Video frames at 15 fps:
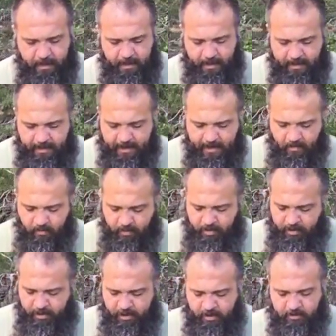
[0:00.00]
And now we're going
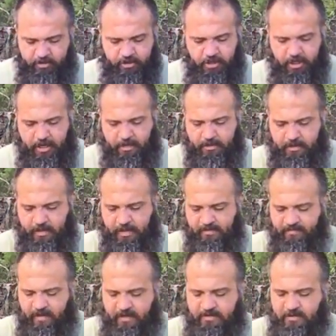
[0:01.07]
to get our shot. Now
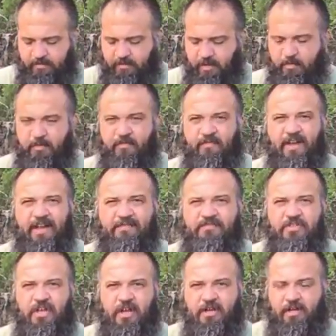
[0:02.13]
I've got some number 5
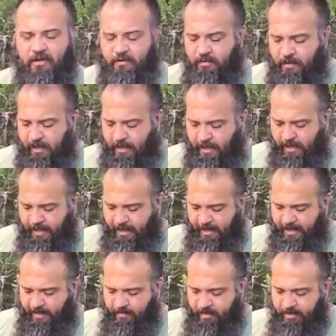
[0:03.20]
shot here,
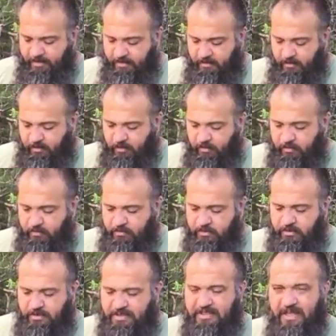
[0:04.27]
and I'm going to use
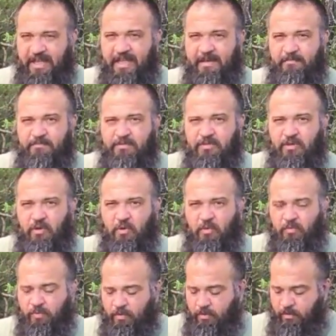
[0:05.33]
the same
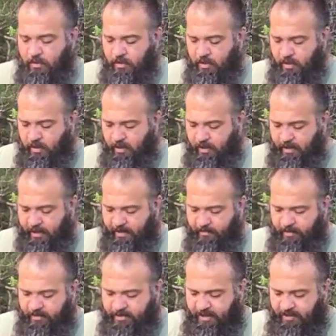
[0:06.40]
scoop, and I'm
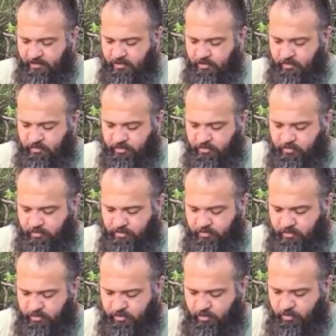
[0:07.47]
going to take 2
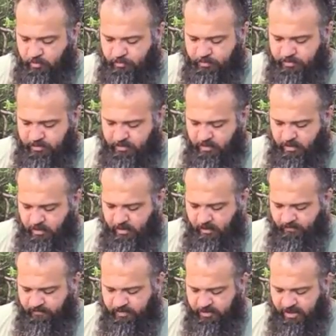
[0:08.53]
scoops
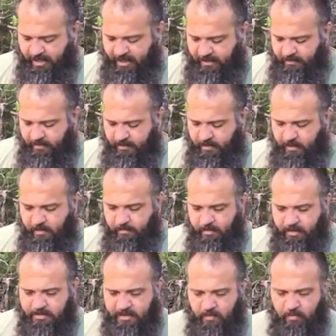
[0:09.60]
of shot
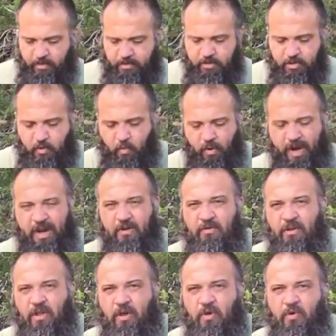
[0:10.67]
because I want a square
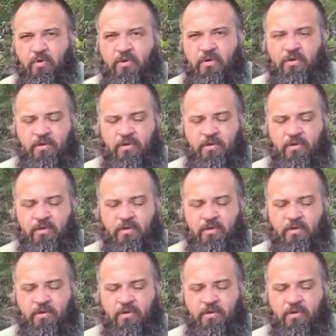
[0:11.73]
load